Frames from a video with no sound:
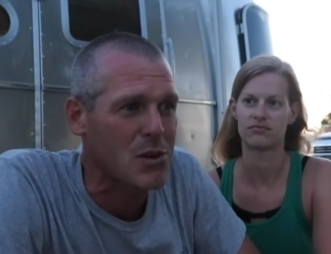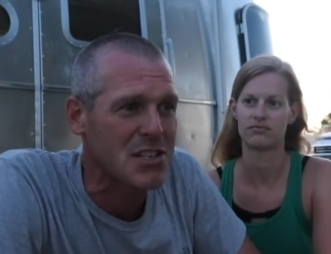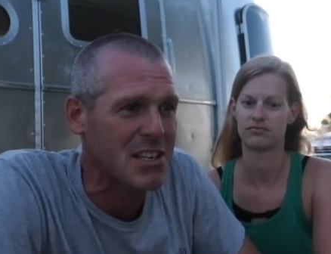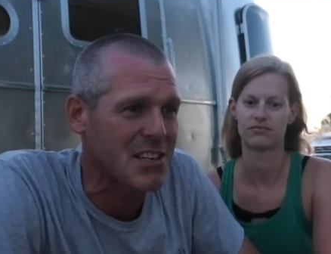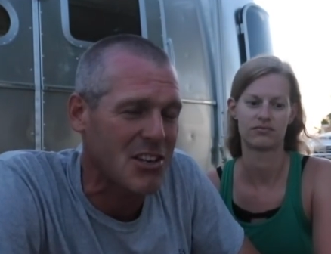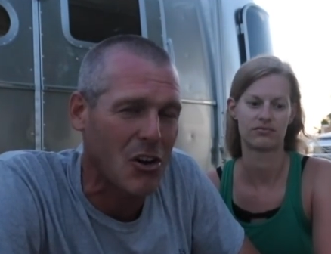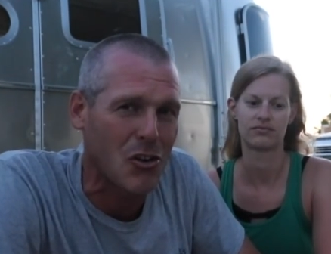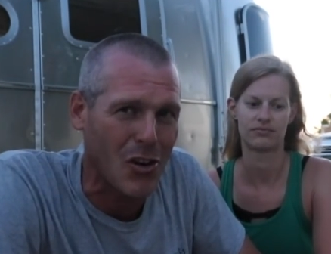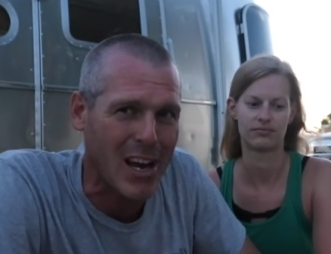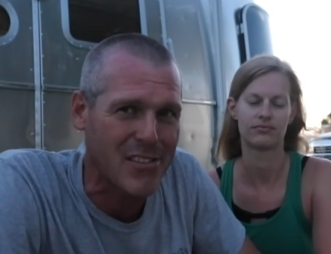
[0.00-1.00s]
Speaker 1: just going to
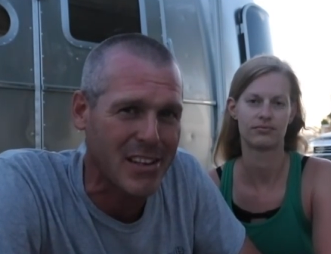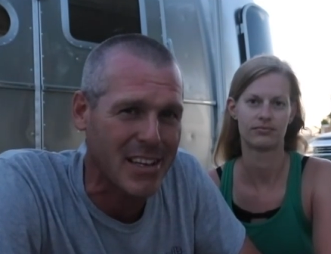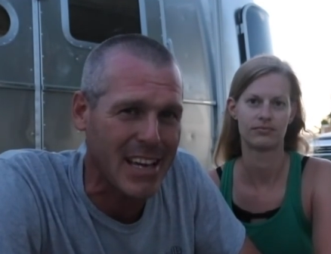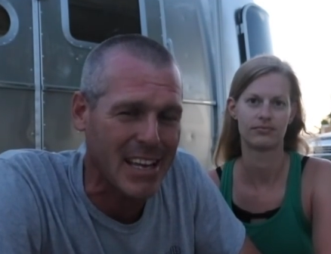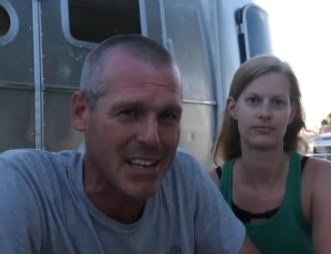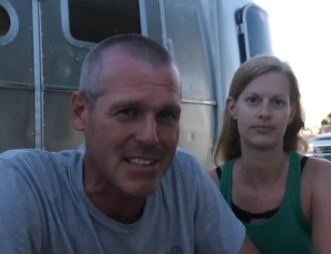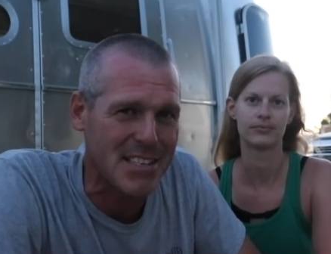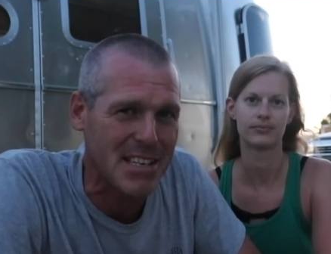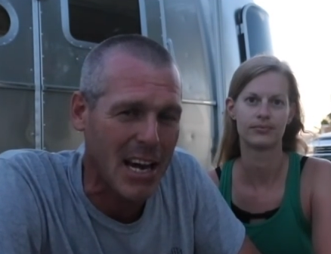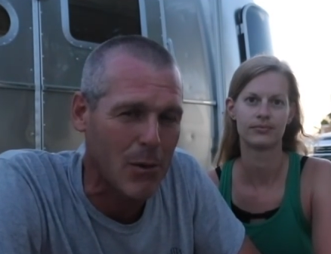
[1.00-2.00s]
start driving
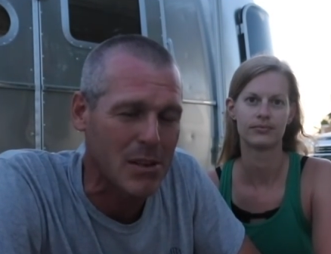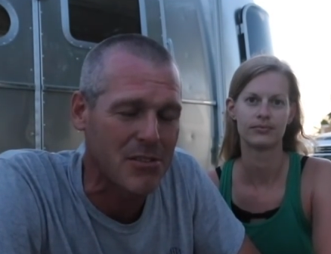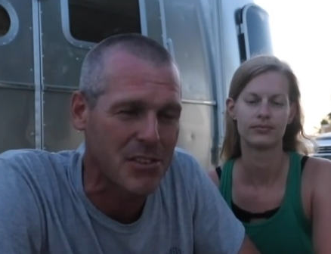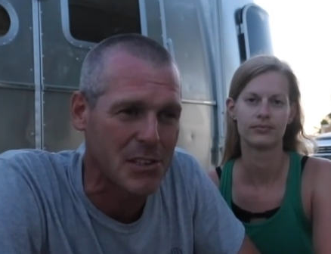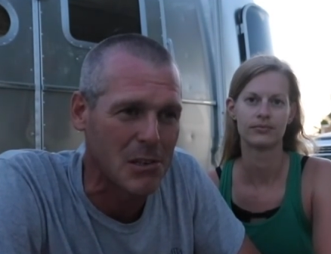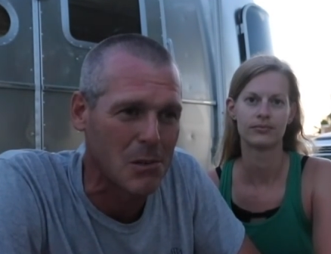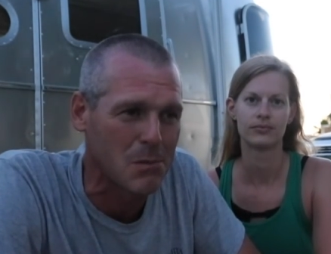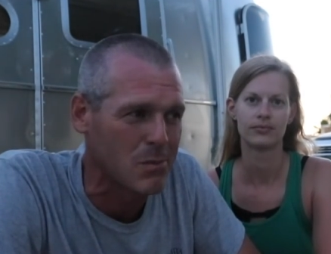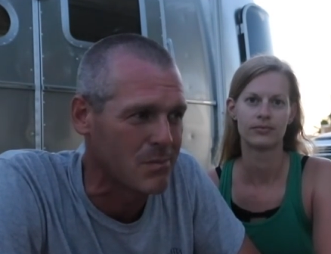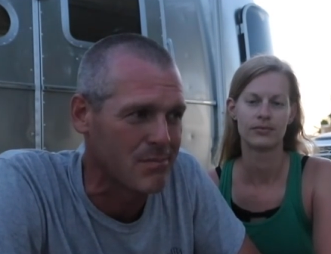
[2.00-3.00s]
and see how we
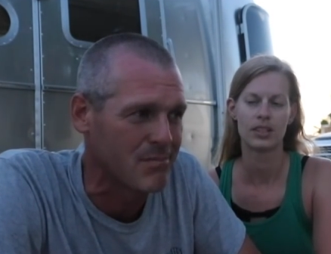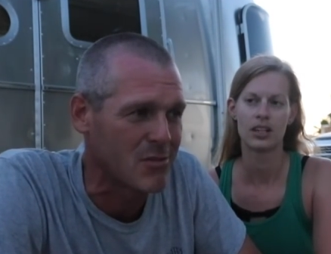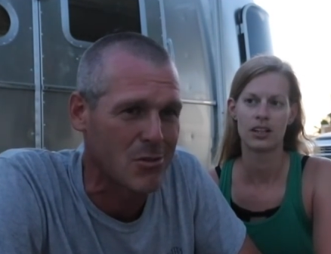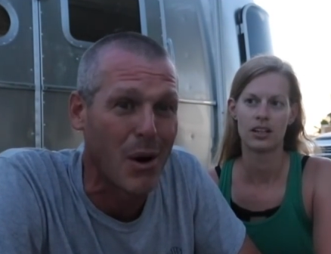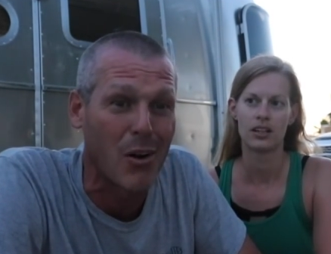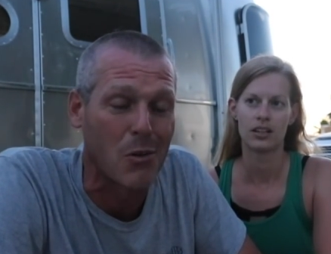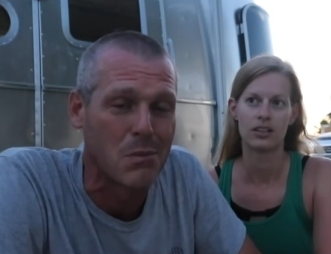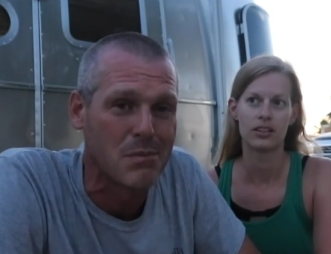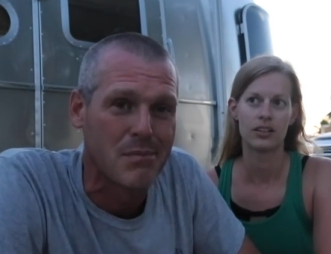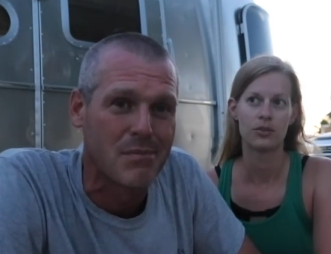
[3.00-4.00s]
feel tomorrow.
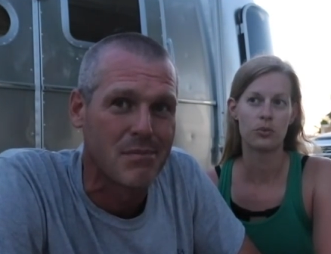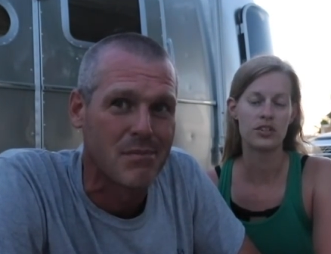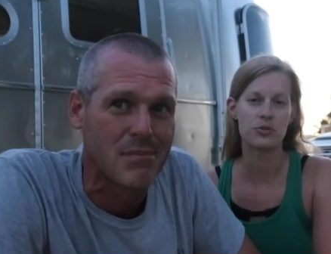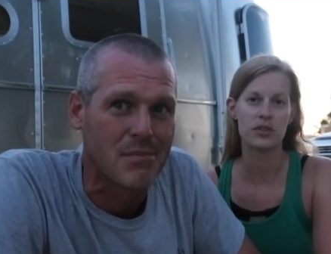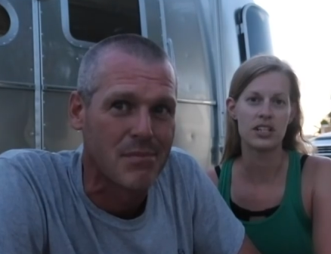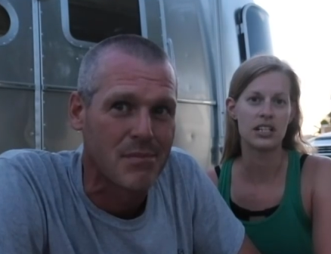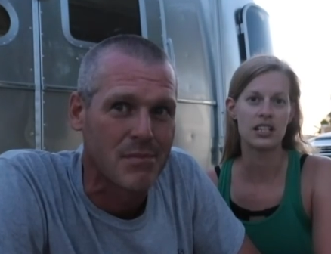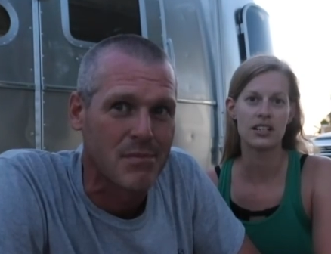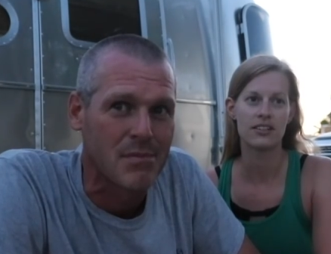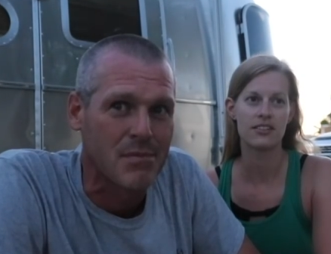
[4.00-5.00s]
Once
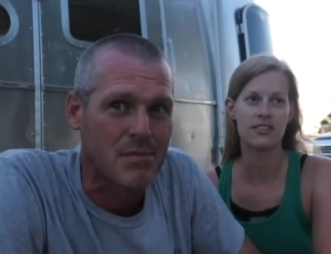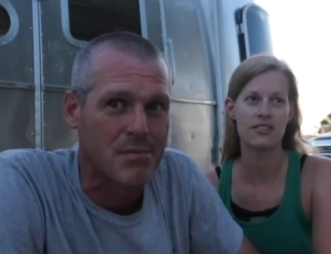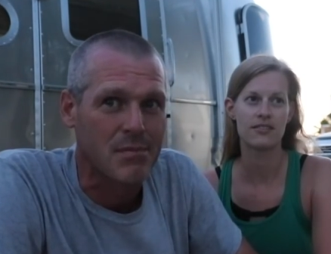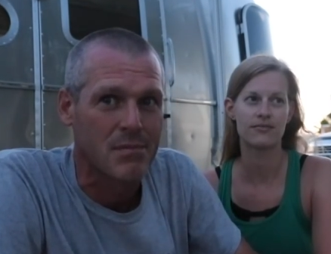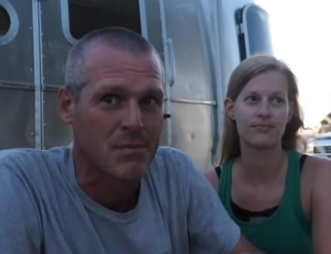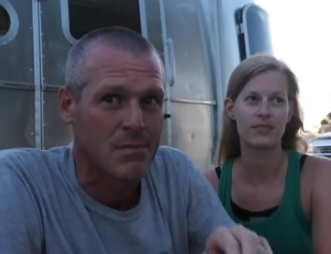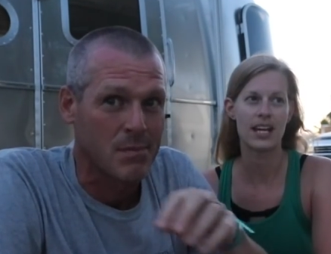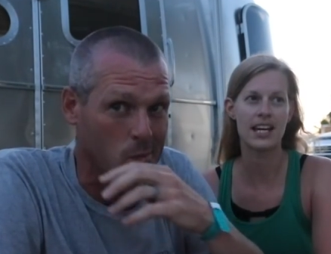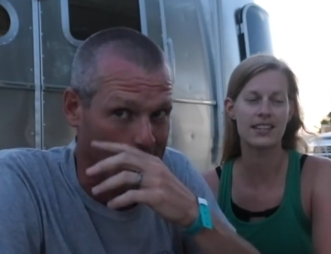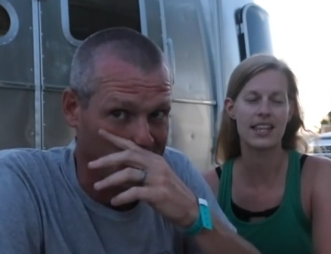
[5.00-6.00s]
we
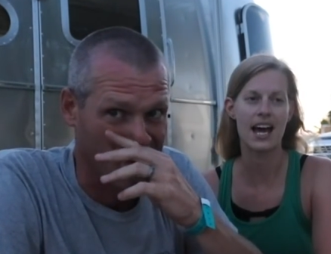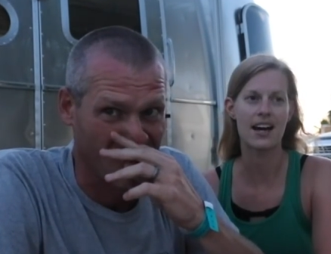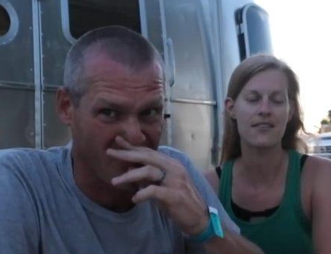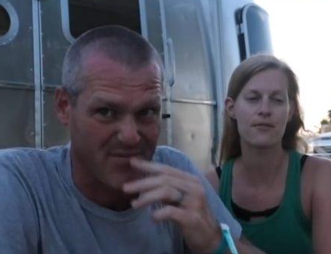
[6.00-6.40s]
hit that